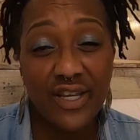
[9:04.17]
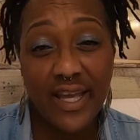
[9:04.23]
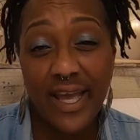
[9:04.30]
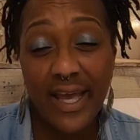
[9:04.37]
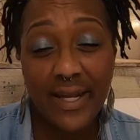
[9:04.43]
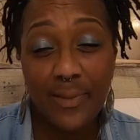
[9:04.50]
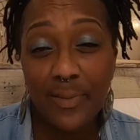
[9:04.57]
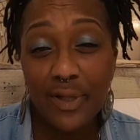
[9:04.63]

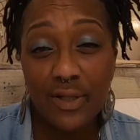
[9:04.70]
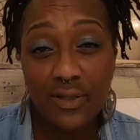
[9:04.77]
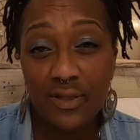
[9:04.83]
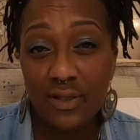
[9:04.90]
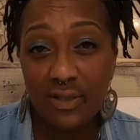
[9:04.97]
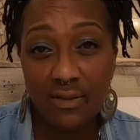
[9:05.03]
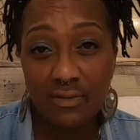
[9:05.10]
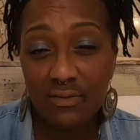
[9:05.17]
animals
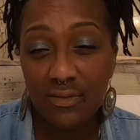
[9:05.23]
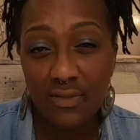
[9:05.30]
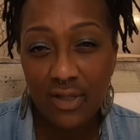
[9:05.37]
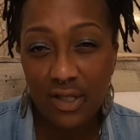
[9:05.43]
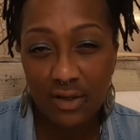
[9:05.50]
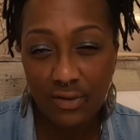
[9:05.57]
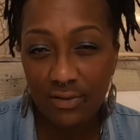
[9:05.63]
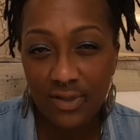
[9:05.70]
and, you
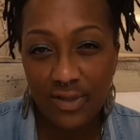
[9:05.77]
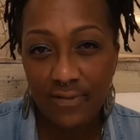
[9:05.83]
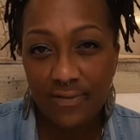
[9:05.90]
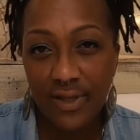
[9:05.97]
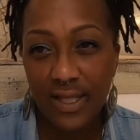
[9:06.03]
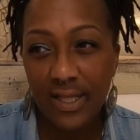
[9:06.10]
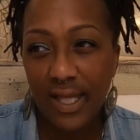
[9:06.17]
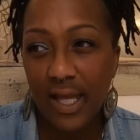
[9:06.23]
know, stuff
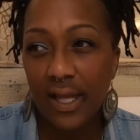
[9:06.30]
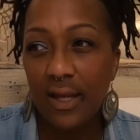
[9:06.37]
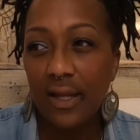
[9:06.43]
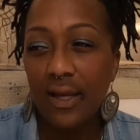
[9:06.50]
like that.